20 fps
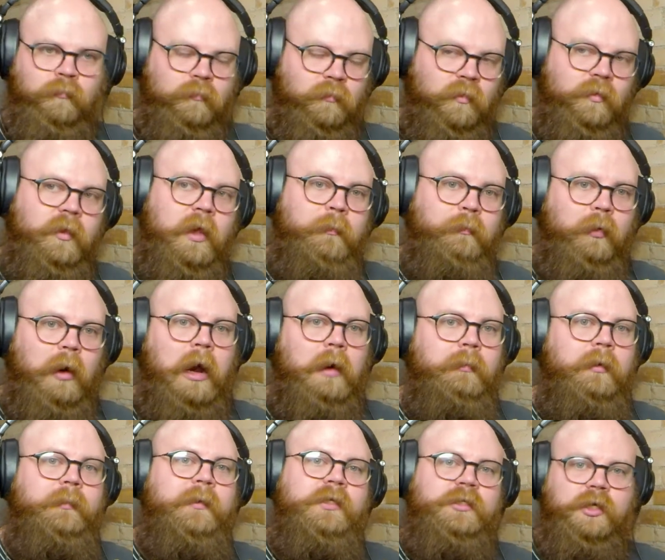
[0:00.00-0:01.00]
they
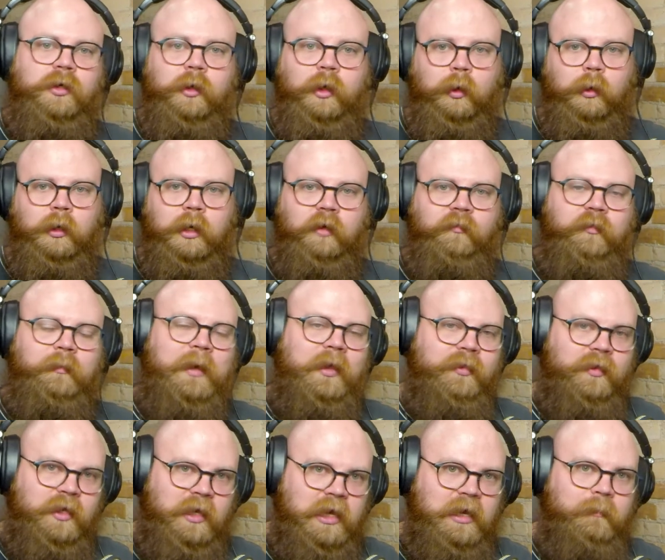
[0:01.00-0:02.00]
probably don't know enough
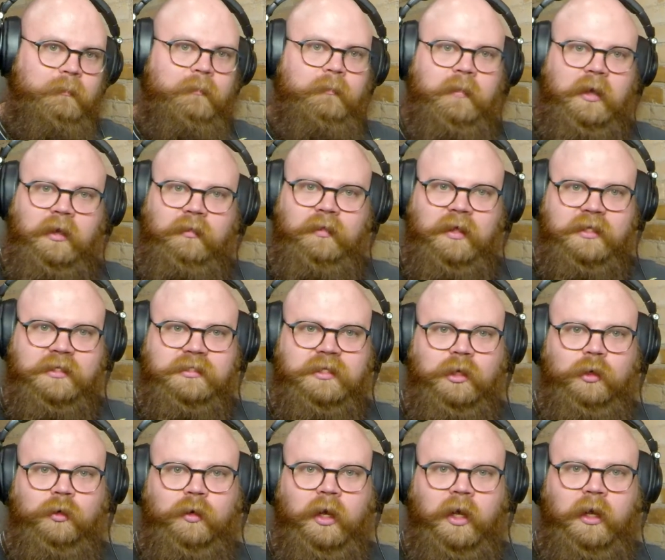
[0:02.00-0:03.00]
about the game, and that's
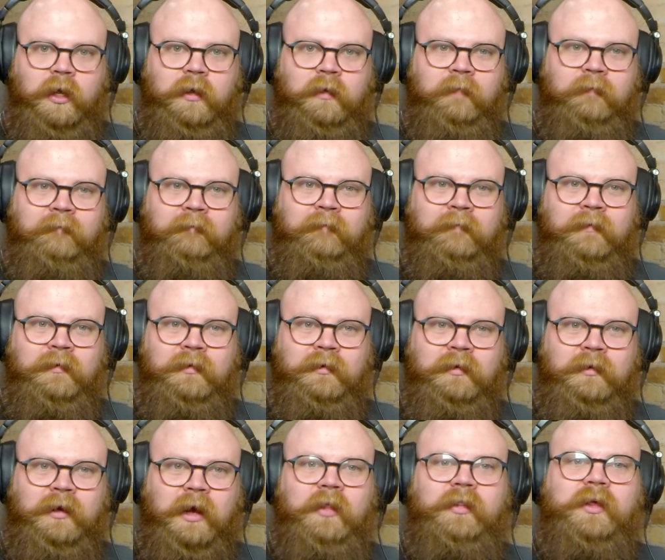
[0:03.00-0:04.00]
okay.
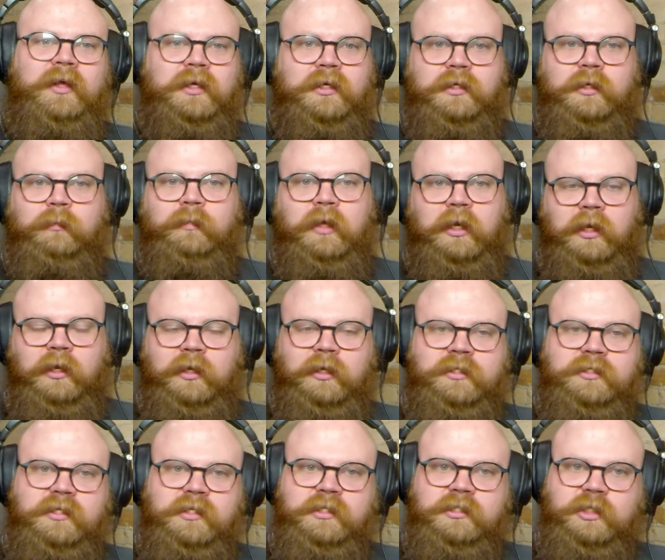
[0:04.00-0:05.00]
I think competing in
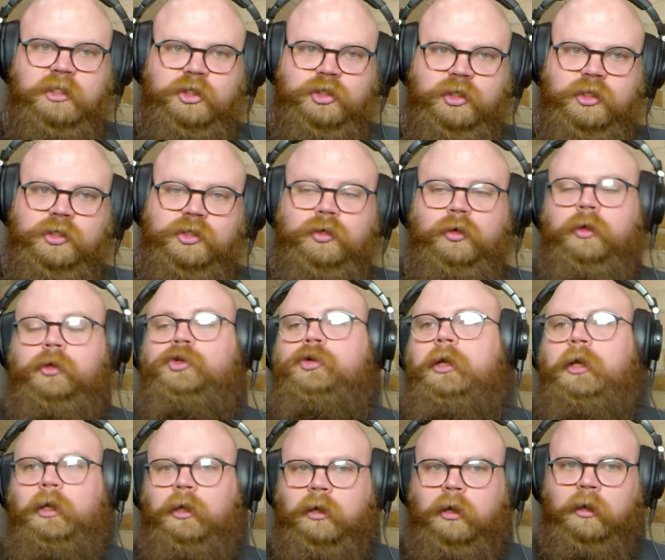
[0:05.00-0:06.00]
TCGs or
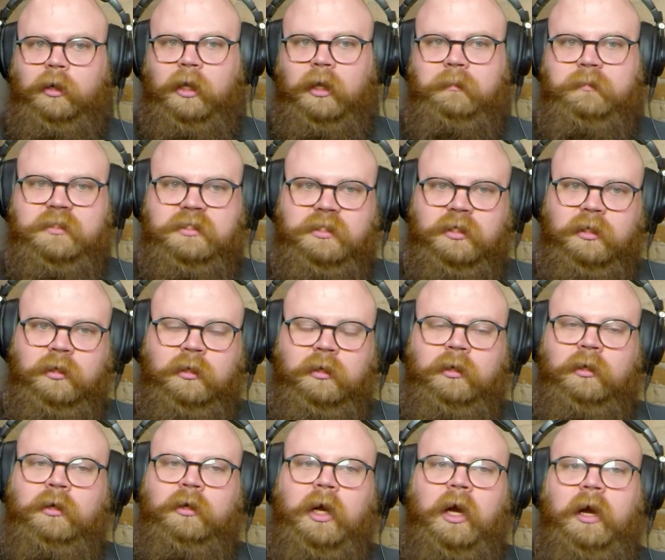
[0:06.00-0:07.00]
trading card games
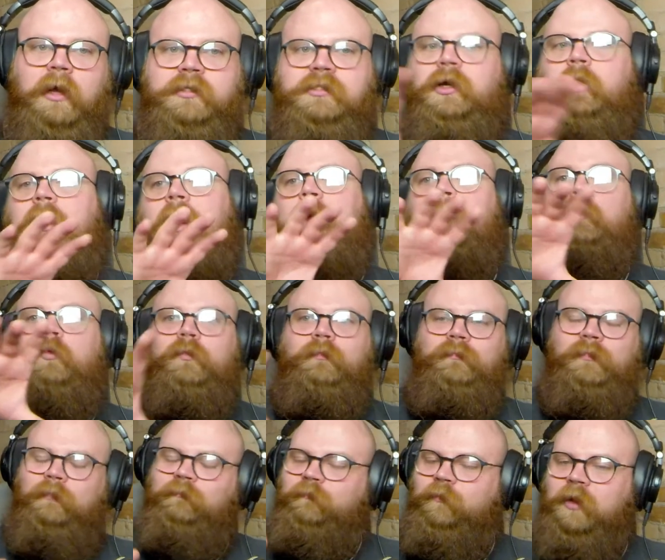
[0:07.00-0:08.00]
uh, sorry, I
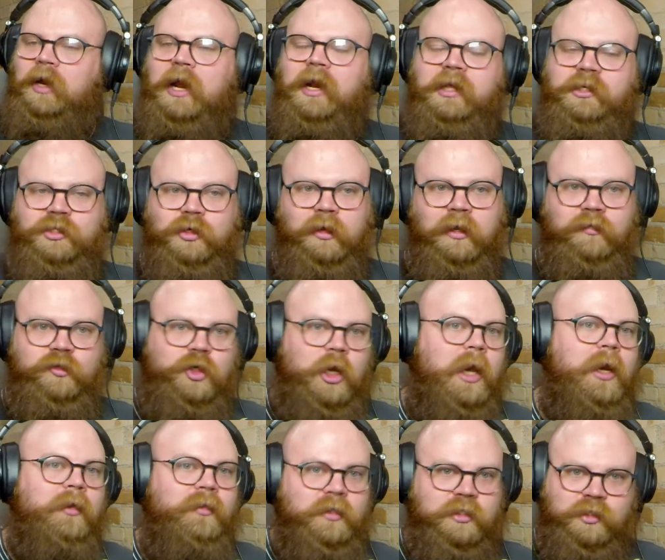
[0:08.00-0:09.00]
forgot I don't have
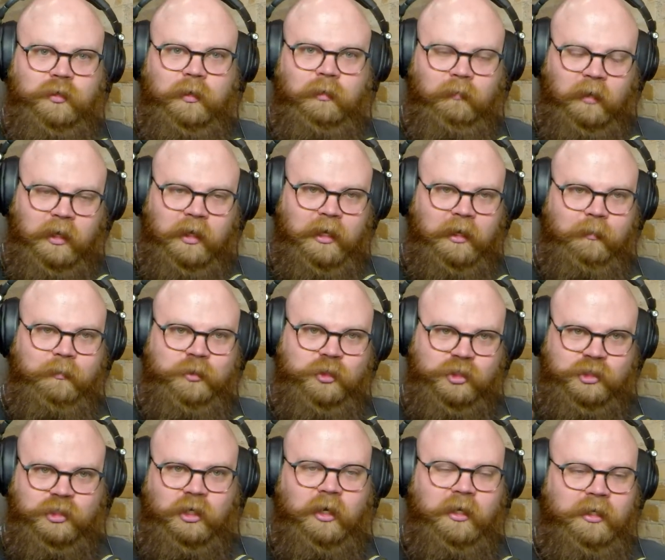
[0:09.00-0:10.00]
chat on the screen right now. I'm
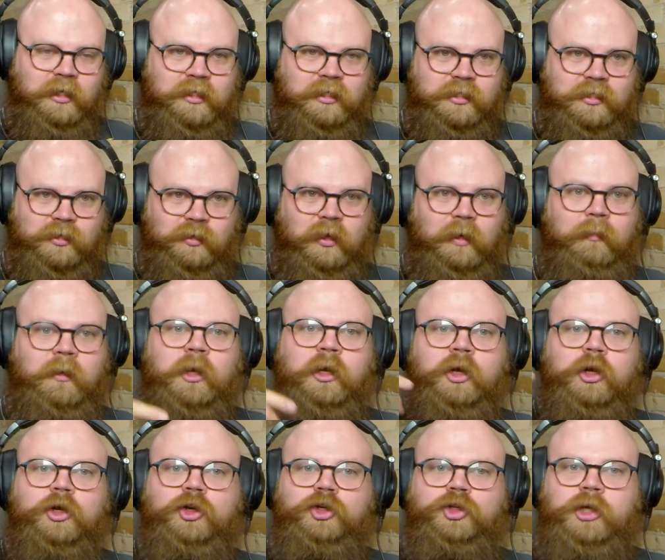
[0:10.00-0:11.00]
just talking to the screen.
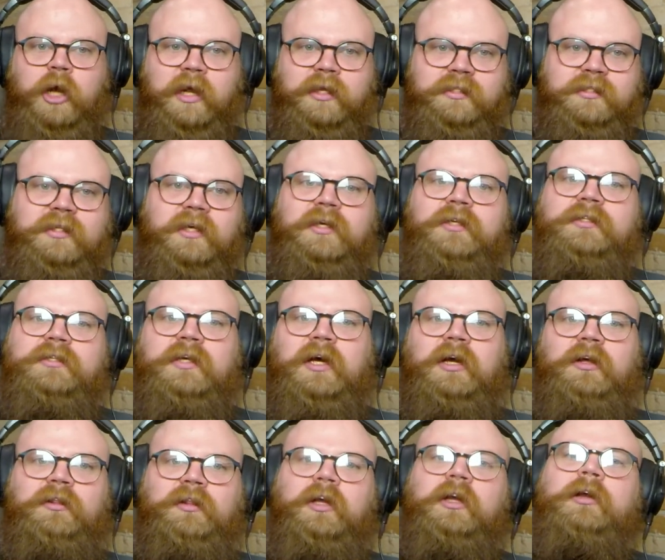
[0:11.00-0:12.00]
Jet says,
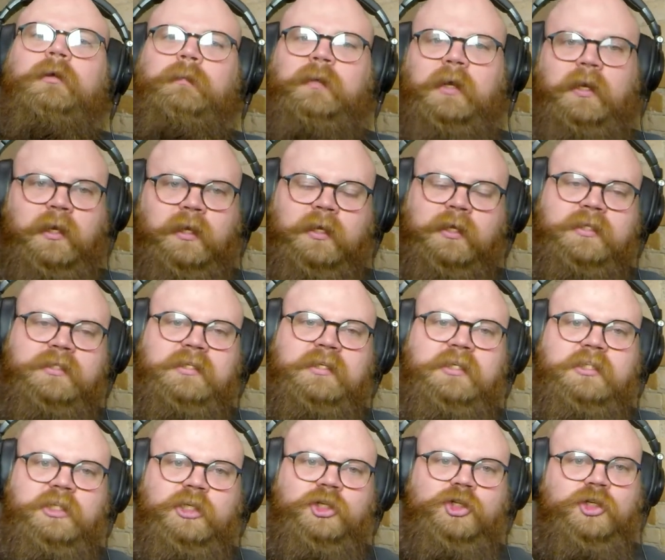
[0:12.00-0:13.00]
I think competing in
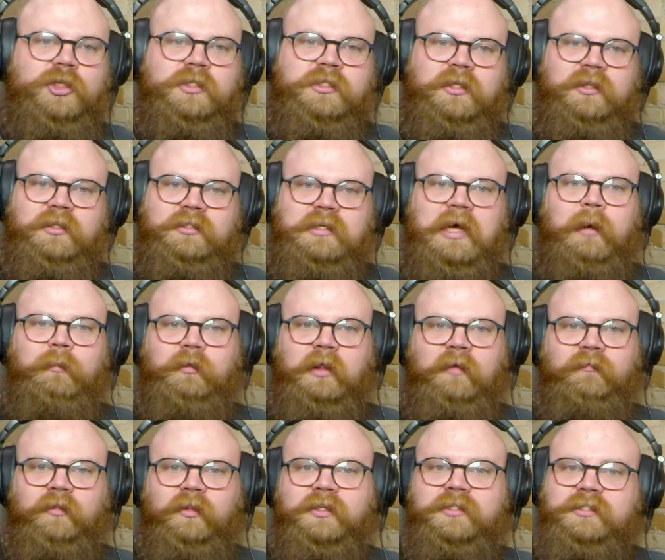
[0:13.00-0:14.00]
TCGs at the top
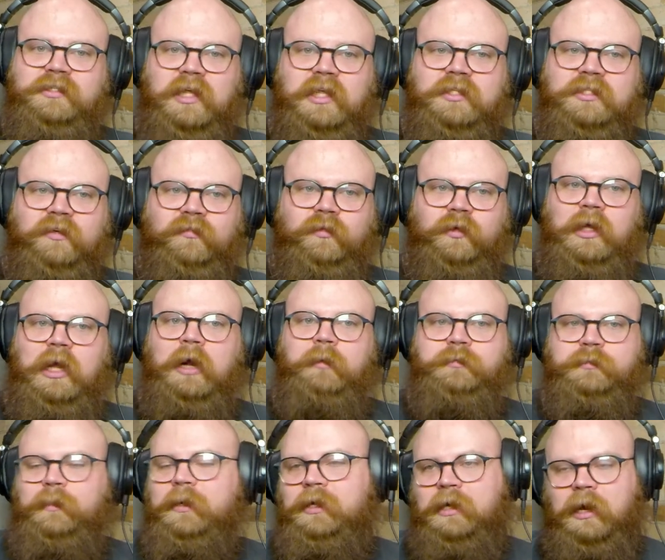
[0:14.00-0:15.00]
level extensively
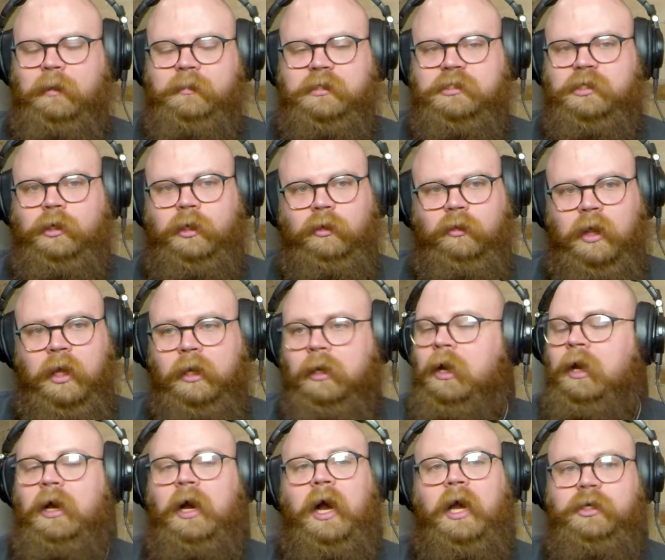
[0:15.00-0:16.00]
helped my commentary a lot.
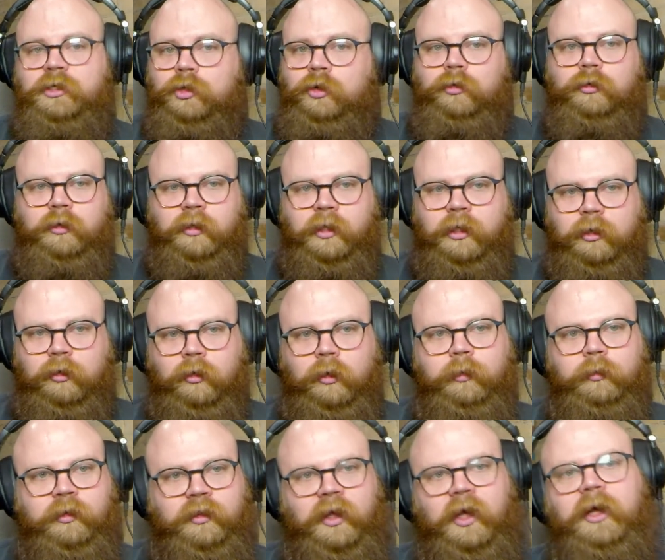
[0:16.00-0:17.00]
I totally
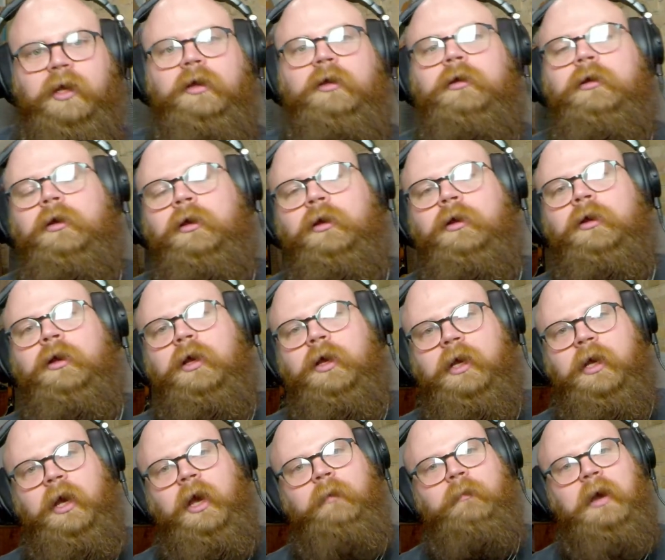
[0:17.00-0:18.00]
agree with that.
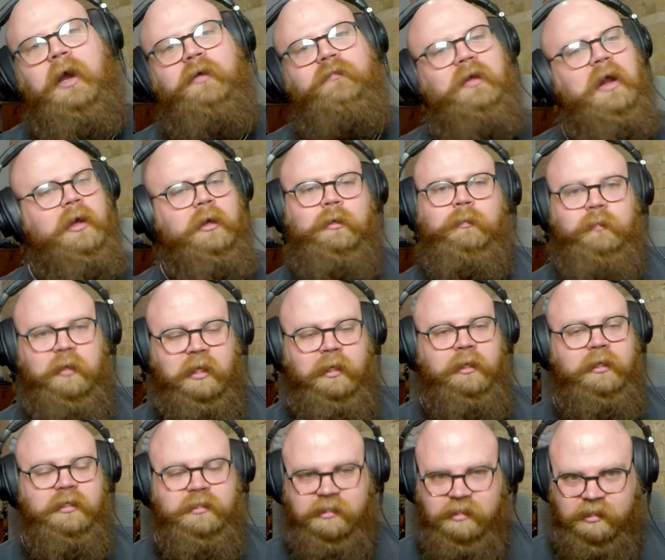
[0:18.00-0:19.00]
Um, I've not
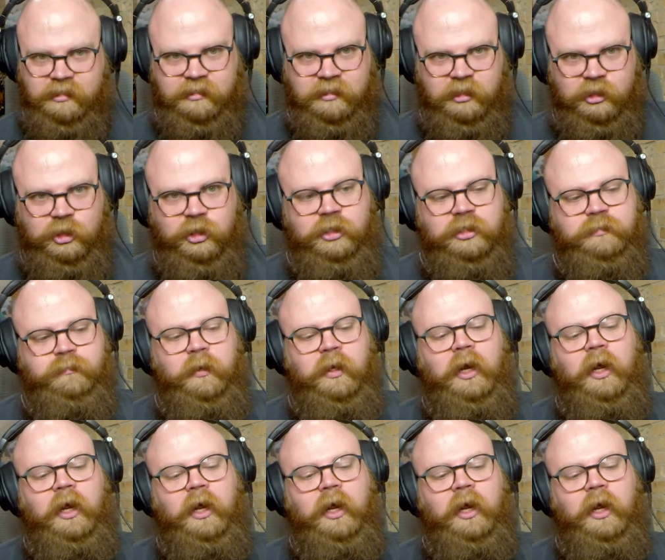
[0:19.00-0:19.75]
competed in TCGs, but